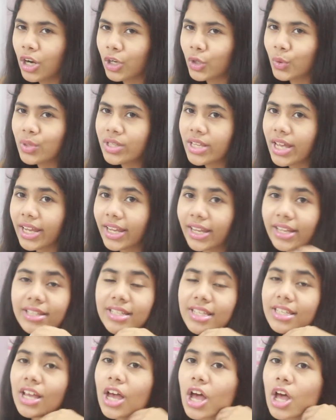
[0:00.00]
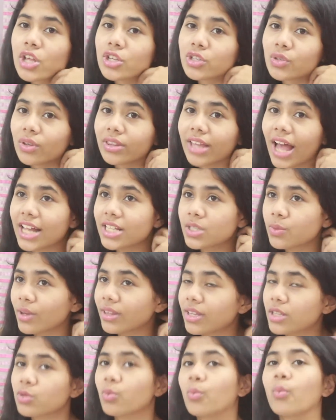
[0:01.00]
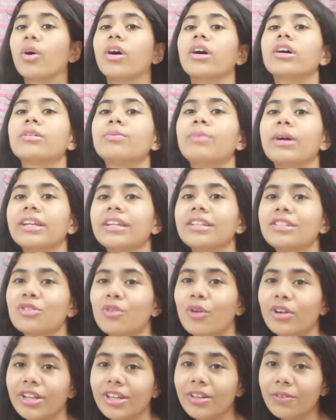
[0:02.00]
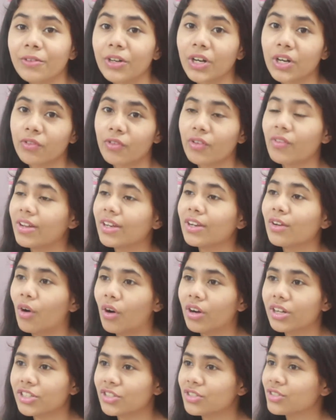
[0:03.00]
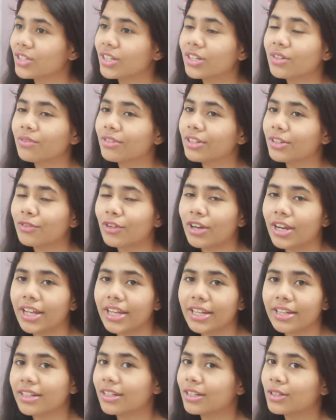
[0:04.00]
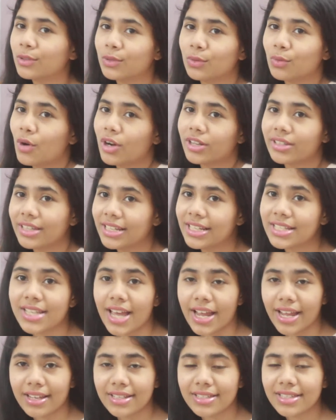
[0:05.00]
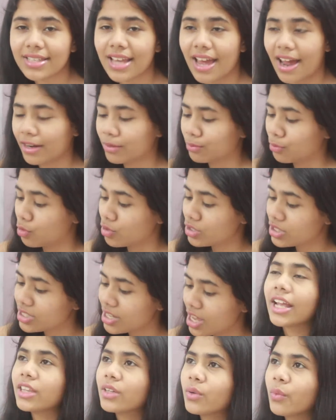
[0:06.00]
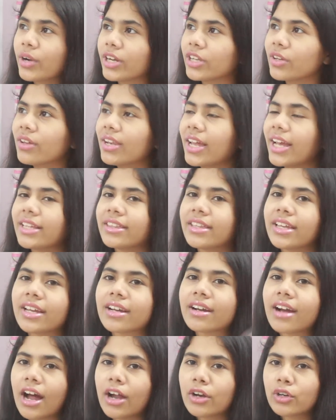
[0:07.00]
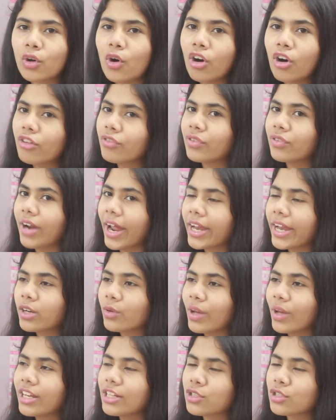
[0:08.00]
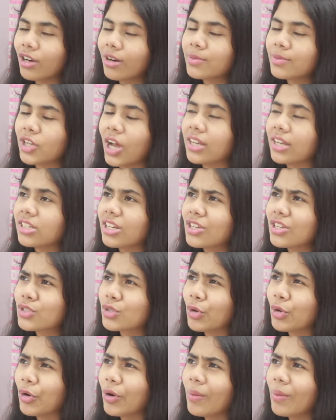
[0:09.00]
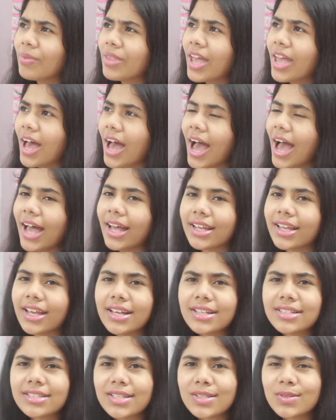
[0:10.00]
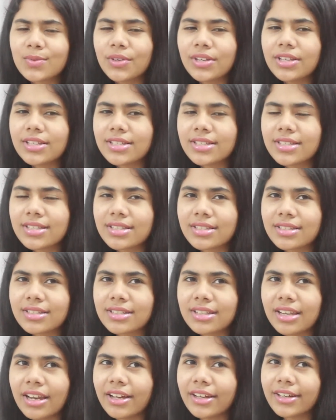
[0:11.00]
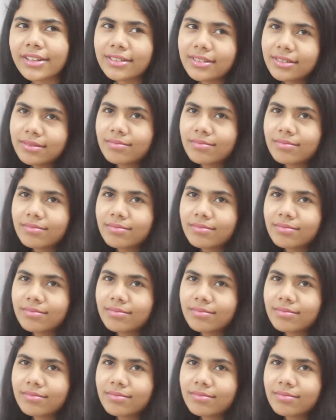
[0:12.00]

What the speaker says: 2 seconds. So that's why this worked, but it's not gonna work for very long. It's just gonna work for like 2 or 3 seconds at most. In the video, like, they cut off right when it stopped charging. So I guess this was like,